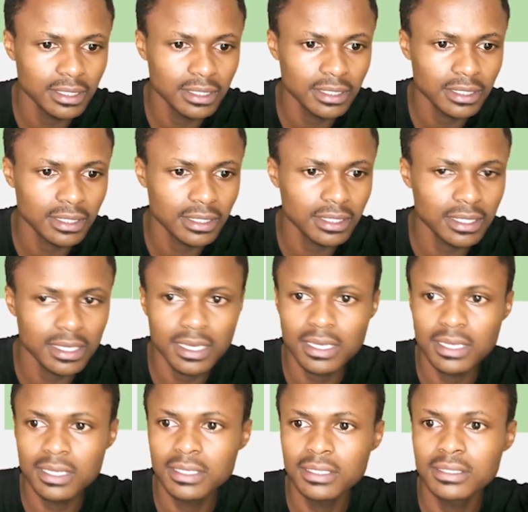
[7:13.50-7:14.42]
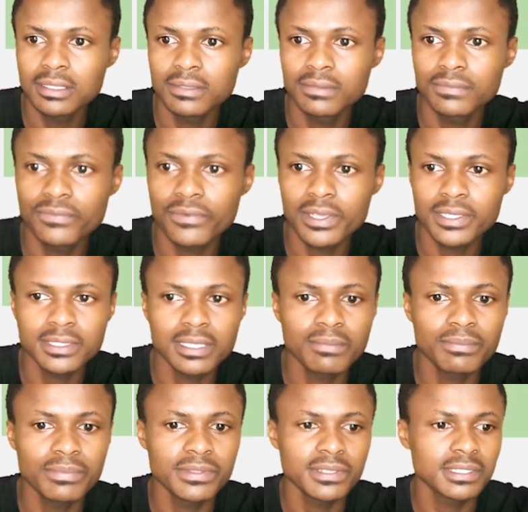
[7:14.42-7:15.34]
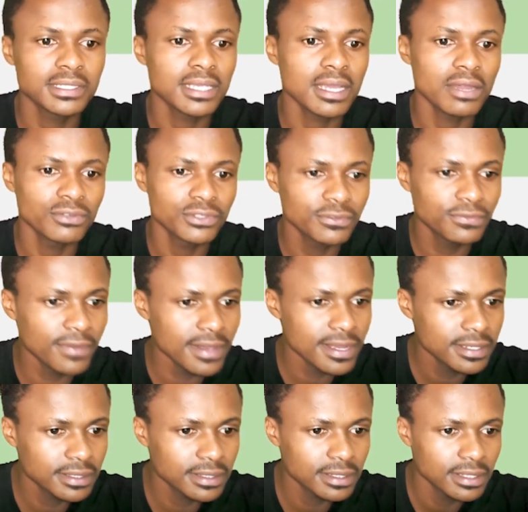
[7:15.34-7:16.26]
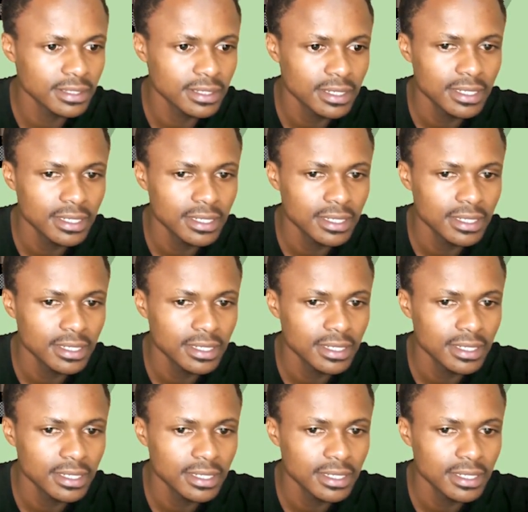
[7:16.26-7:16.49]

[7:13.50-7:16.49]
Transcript: here. For example, this couch first.